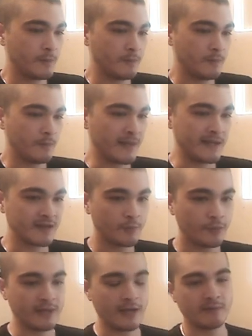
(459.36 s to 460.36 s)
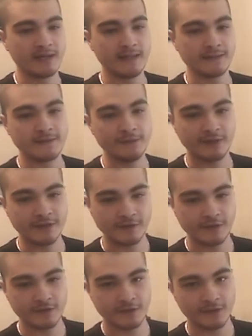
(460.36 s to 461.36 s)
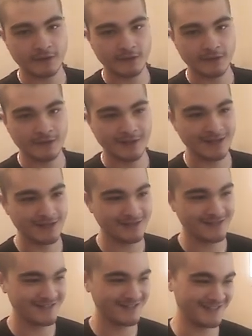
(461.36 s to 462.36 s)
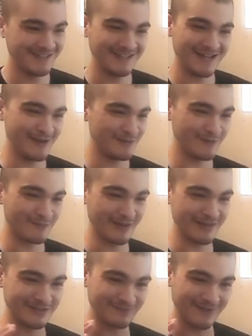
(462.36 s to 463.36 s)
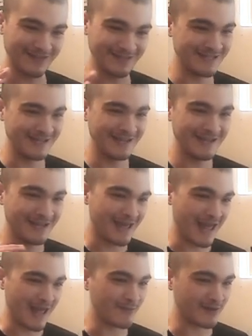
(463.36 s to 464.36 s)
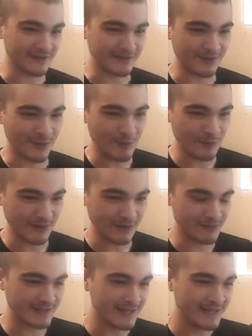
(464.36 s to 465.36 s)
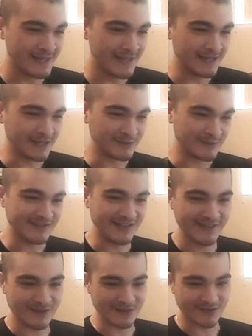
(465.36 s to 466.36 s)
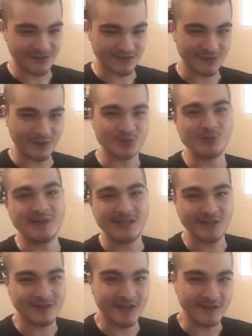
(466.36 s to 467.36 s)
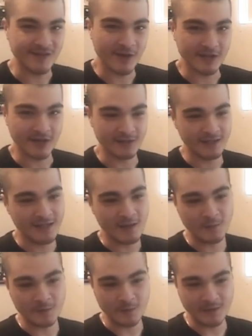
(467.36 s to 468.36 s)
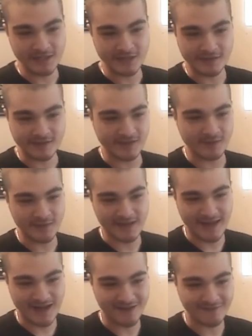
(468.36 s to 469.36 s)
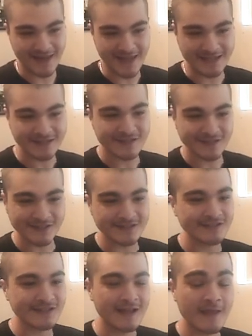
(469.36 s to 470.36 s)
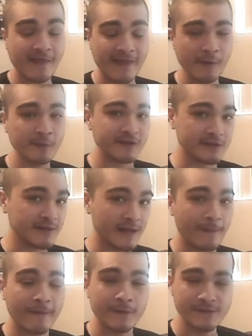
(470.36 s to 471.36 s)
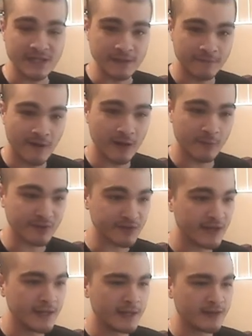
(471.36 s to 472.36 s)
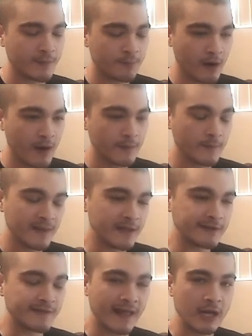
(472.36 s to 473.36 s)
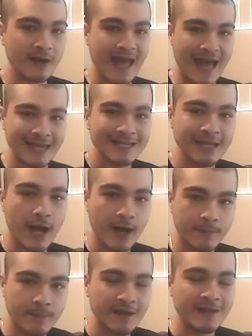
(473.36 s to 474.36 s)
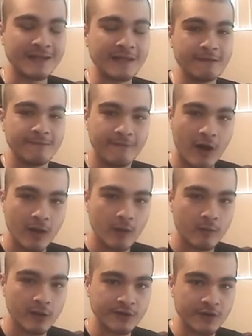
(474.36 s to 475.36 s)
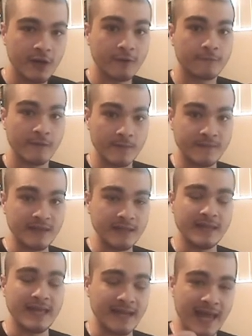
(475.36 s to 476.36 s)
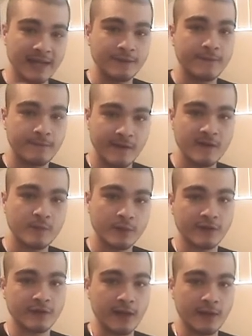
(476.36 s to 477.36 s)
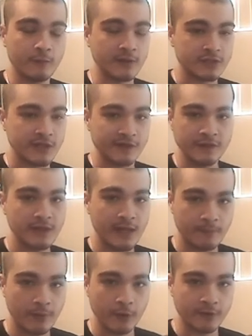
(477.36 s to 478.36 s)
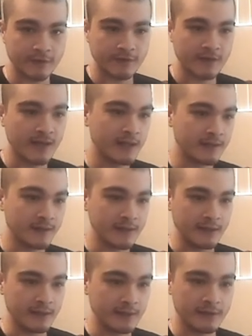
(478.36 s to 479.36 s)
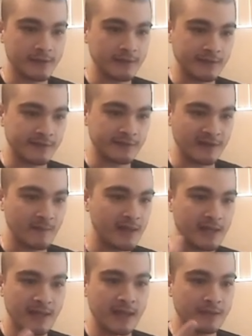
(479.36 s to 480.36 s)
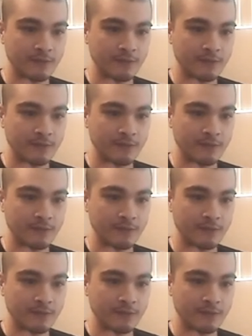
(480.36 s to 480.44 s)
my next point I want to get to, because I really just want to hammer these home really quick, is we see there are 6 social media sites on here. We see we have 86,013 followers. The problem is they are adding up the followers from the inactive Facebook site, which doesn't get posts, the semi-inactive